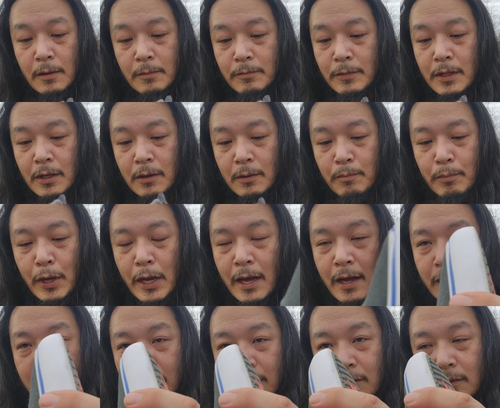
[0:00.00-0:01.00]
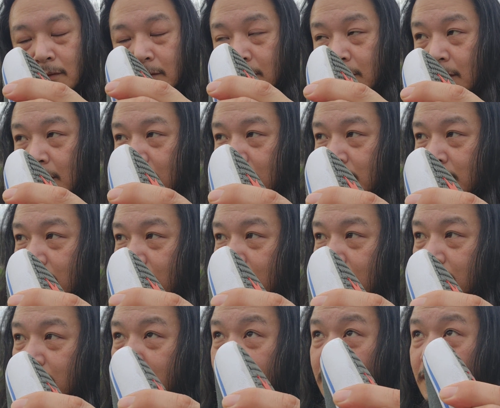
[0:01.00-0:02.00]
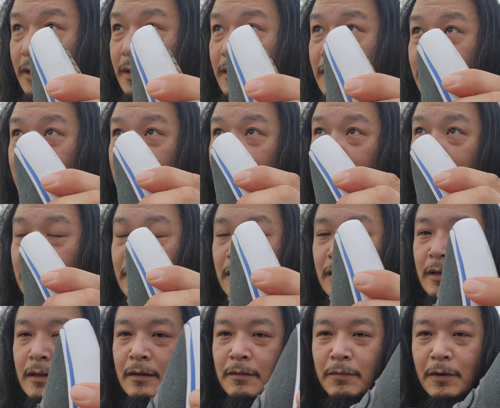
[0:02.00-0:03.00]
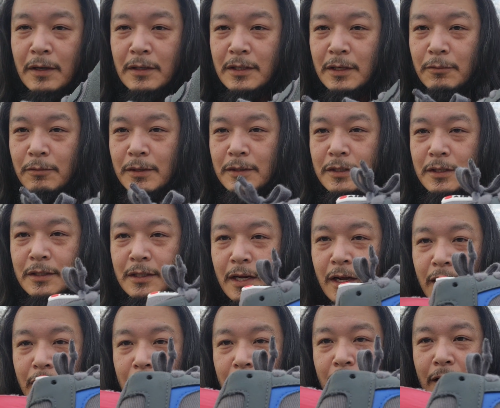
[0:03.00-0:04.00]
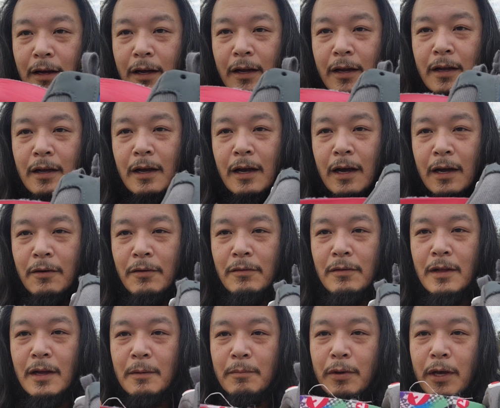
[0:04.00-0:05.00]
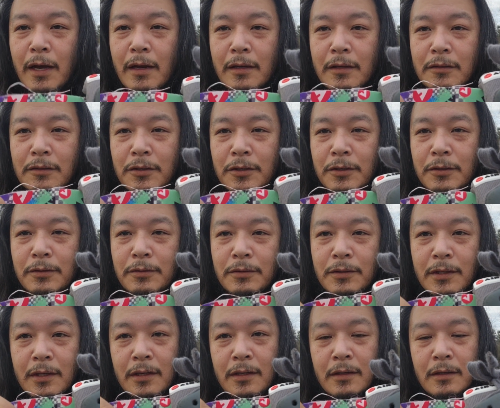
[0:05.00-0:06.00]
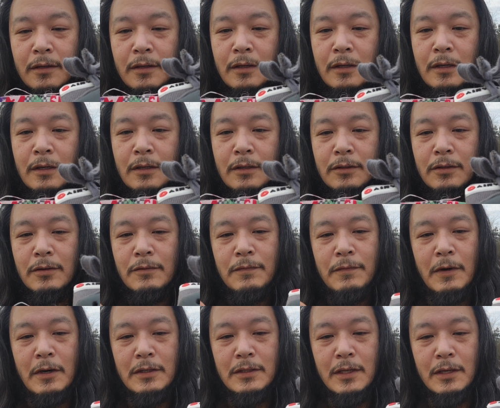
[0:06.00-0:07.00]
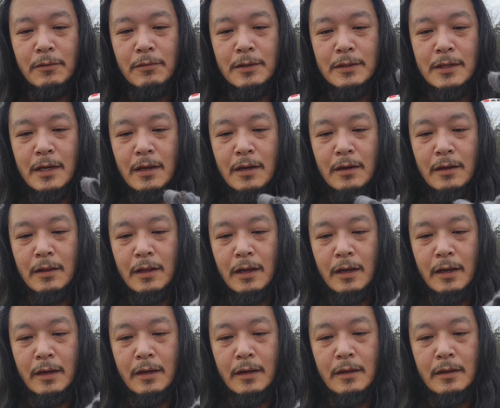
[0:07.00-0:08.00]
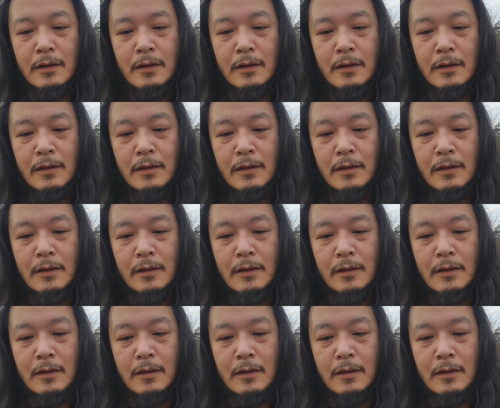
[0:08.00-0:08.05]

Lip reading: the padded insoles, first it was just kind of like, I don't like padded shoes. So first it was kind of like,